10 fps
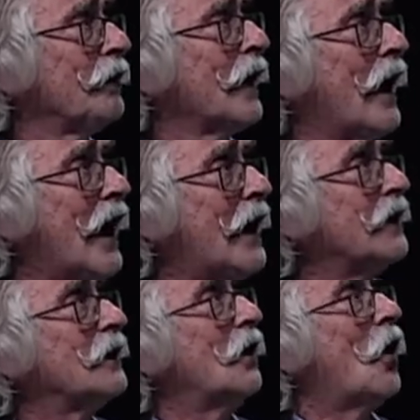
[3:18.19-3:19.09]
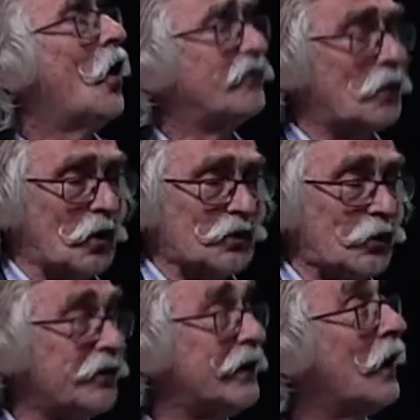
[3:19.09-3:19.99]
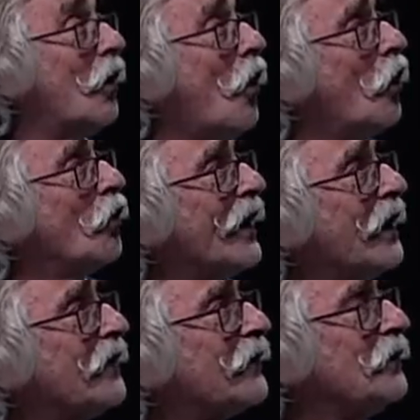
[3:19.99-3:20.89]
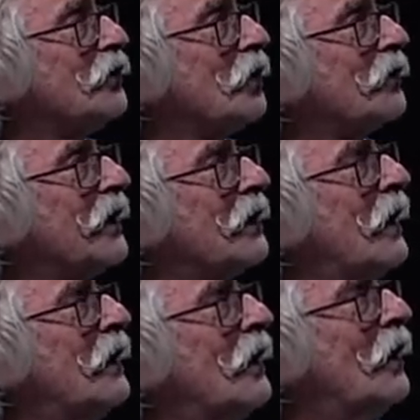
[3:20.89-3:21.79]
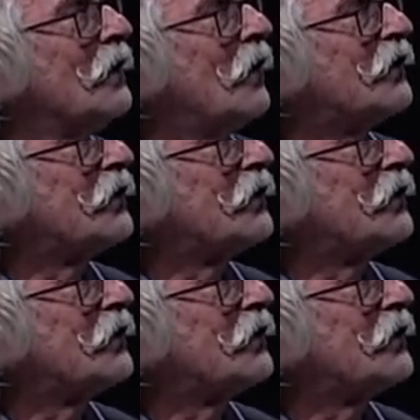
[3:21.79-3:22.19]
And of course, we are always, during some